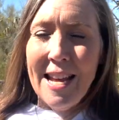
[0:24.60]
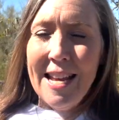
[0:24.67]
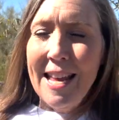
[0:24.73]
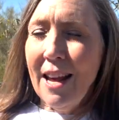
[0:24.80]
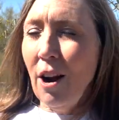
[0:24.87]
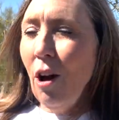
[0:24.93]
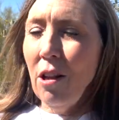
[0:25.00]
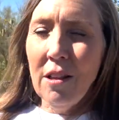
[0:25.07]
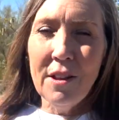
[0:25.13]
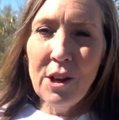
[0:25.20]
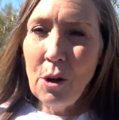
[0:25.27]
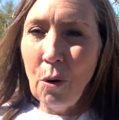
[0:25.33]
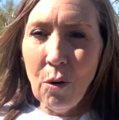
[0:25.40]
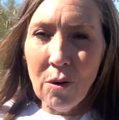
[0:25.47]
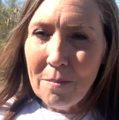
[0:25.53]
get all of the
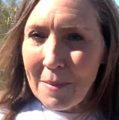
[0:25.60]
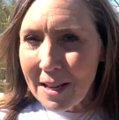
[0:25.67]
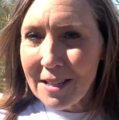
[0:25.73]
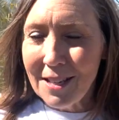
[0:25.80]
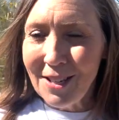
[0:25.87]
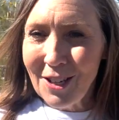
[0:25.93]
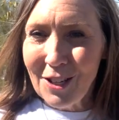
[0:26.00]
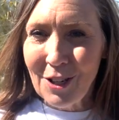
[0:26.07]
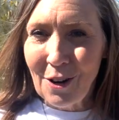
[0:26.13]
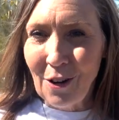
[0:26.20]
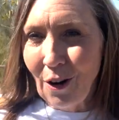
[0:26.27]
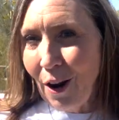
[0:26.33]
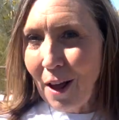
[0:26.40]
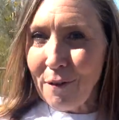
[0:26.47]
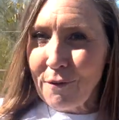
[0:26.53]
cool messages that are
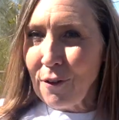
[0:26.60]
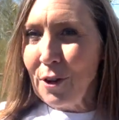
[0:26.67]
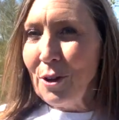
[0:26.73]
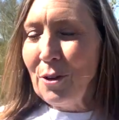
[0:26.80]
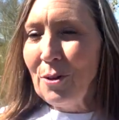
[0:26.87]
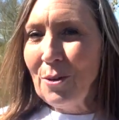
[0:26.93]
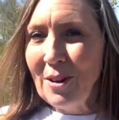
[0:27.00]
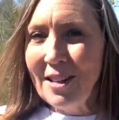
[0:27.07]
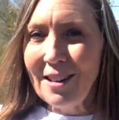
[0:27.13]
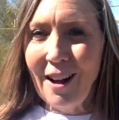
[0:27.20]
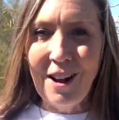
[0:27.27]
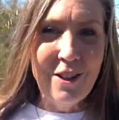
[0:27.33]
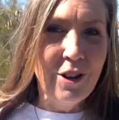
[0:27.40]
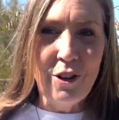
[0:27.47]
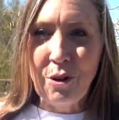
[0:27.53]
left for you and
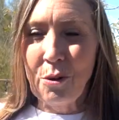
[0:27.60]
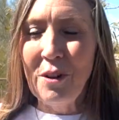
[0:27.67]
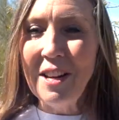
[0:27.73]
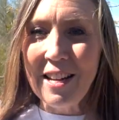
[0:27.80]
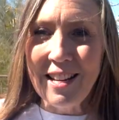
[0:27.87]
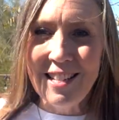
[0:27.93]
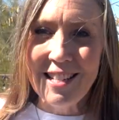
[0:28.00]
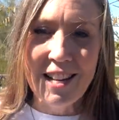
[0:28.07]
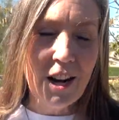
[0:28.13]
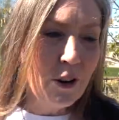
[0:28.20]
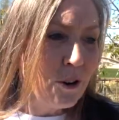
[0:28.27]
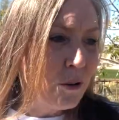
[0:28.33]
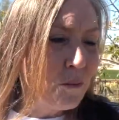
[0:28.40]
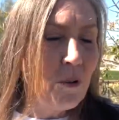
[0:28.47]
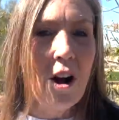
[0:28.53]
on the trees and
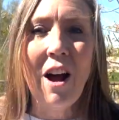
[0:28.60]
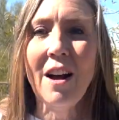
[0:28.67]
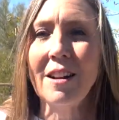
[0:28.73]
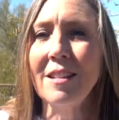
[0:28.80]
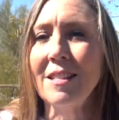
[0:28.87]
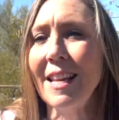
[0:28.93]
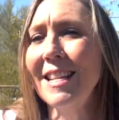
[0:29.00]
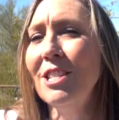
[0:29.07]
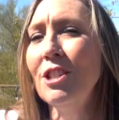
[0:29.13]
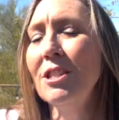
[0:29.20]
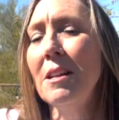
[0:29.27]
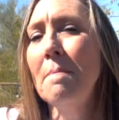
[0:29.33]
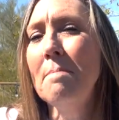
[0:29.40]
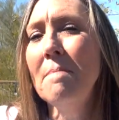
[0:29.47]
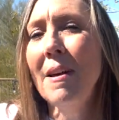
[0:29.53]
under rocks. Like just
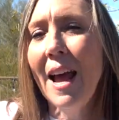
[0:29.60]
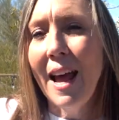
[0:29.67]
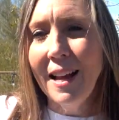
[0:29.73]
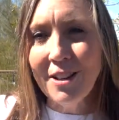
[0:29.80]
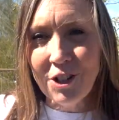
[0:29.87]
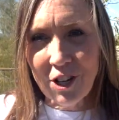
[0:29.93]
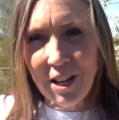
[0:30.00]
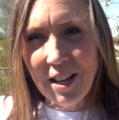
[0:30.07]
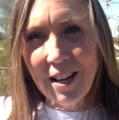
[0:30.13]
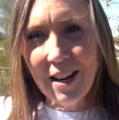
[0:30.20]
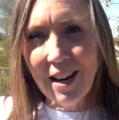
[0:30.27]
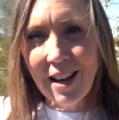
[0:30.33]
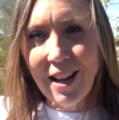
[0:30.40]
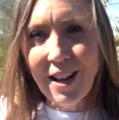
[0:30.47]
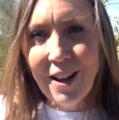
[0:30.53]

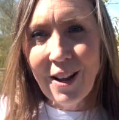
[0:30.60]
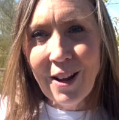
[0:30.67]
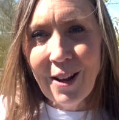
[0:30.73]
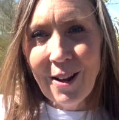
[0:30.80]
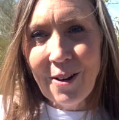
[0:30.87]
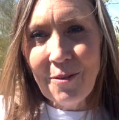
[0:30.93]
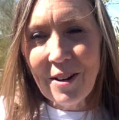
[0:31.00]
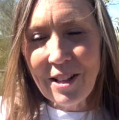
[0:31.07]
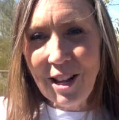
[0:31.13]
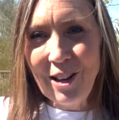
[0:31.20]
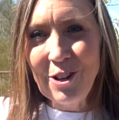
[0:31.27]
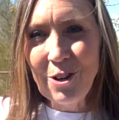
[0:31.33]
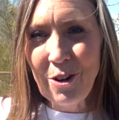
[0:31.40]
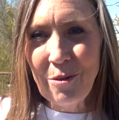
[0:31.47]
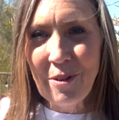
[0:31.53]
imagine what that
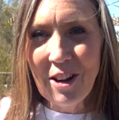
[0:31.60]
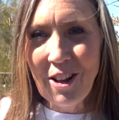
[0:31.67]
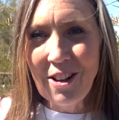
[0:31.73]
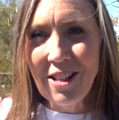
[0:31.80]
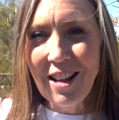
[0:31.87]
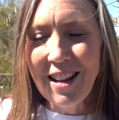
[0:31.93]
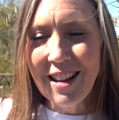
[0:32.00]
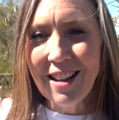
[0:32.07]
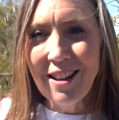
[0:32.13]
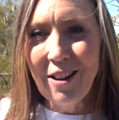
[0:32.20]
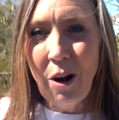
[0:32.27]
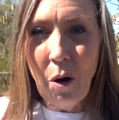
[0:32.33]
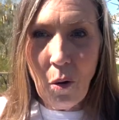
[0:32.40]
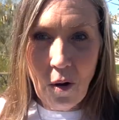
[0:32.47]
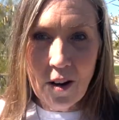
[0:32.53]
journey would look like.
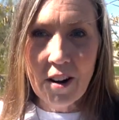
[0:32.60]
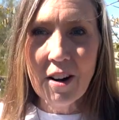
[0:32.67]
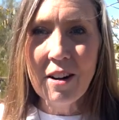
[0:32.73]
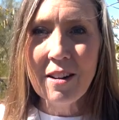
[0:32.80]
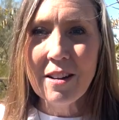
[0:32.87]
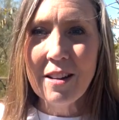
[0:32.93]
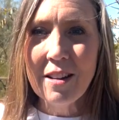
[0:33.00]
Or